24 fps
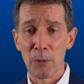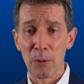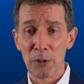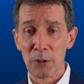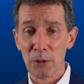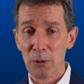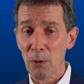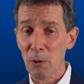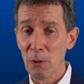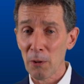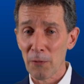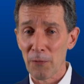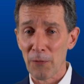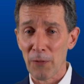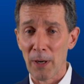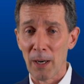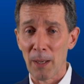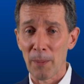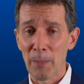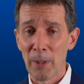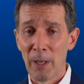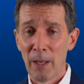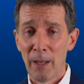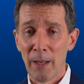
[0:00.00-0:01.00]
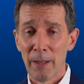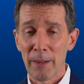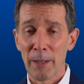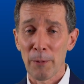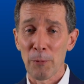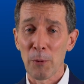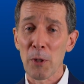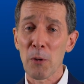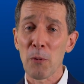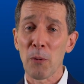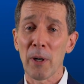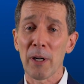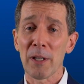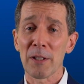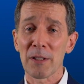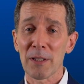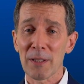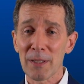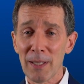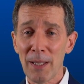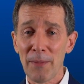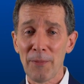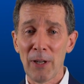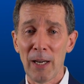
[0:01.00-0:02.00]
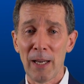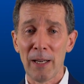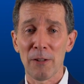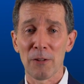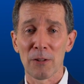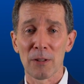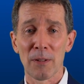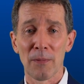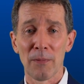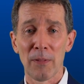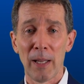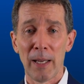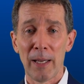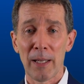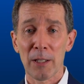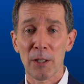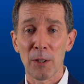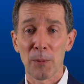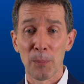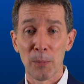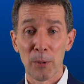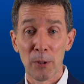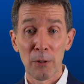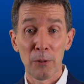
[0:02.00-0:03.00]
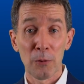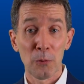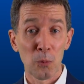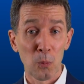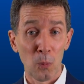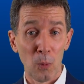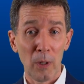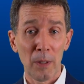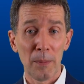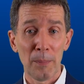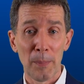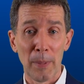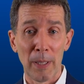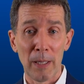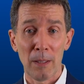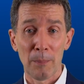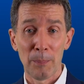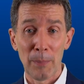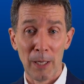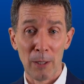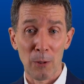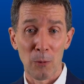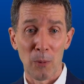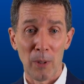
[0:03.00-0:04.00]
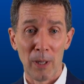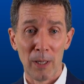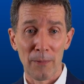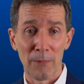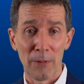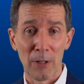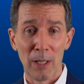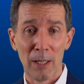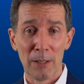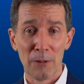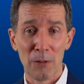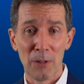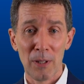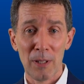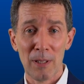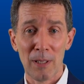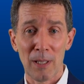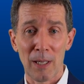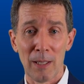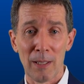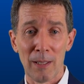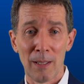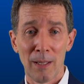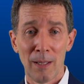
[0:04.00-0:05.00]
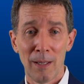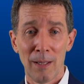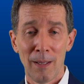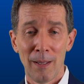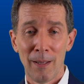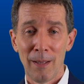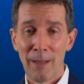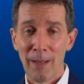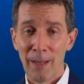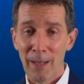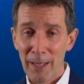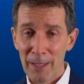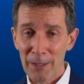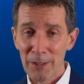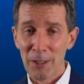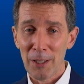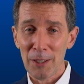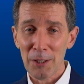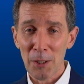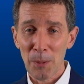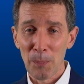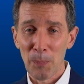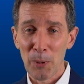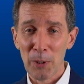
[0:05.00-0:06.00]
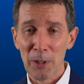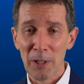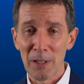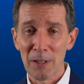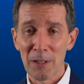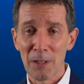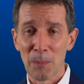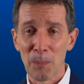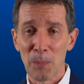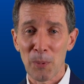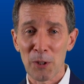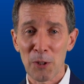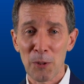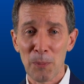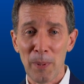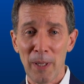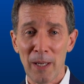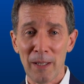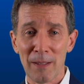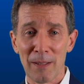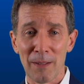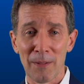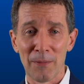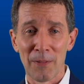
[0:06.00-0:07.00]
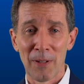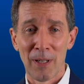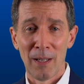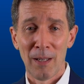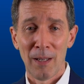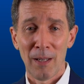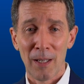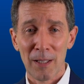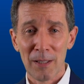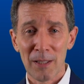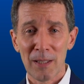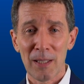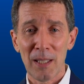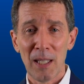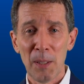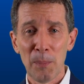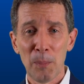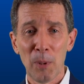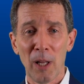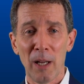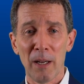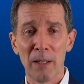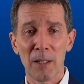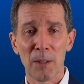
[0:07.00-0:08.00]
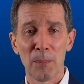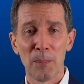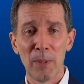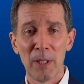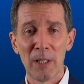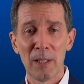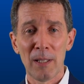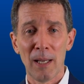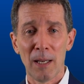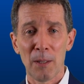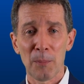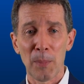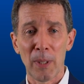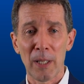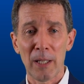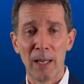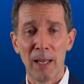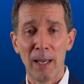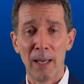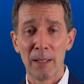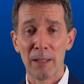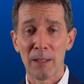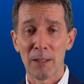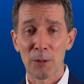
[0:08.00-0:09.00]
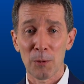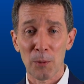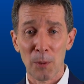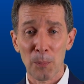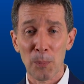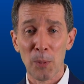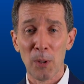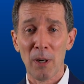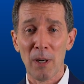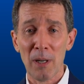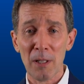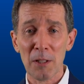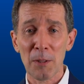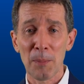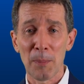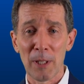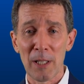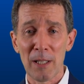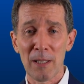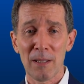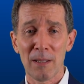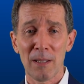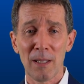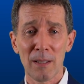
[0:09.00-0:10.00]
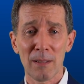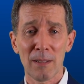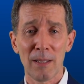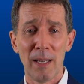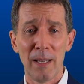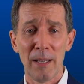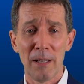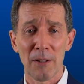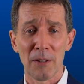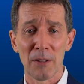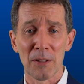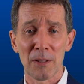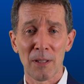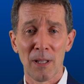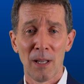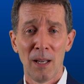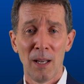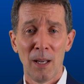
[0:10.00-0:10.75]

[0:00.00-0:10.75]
to a solar farm that requires 7 acres of land to produce 1 megawatt of electricity. And just to put this in perspective, a city block in Midtown Manhattan is approximately 6 acres,